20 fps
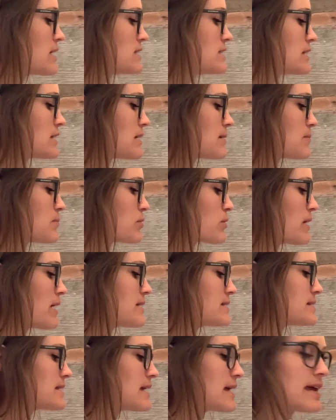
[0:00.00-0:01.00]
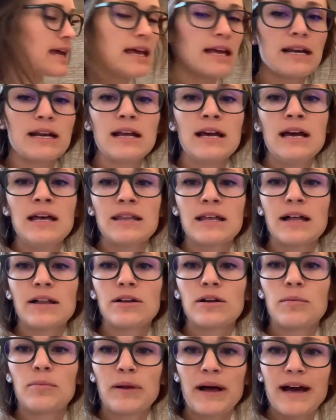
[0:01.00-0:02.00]
to compress in that
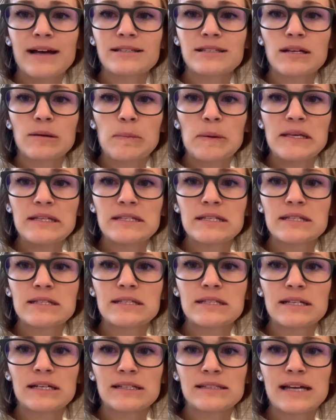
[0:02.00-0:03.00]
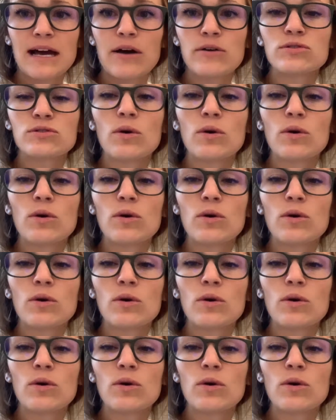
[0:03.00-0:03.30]
little plastic piece that sticks out.